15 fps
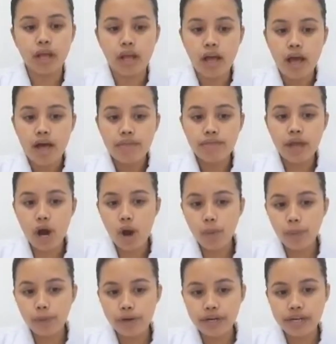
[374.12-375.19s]
Now,
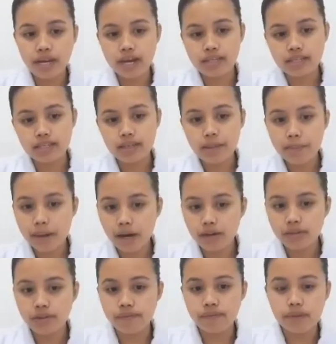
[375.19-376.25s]
pour the exact amount
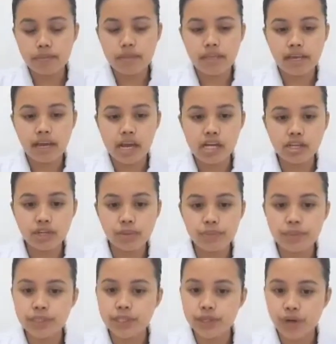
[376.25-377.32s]
of the medication
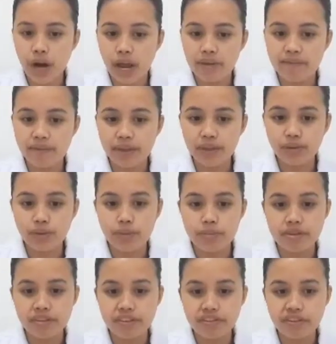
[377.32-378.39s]
prescribed into the
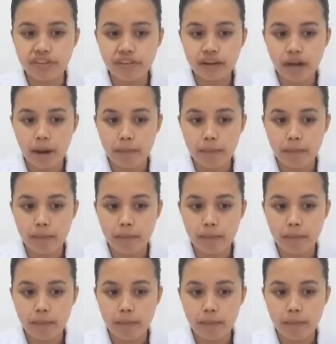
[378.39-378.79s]
medicine cup.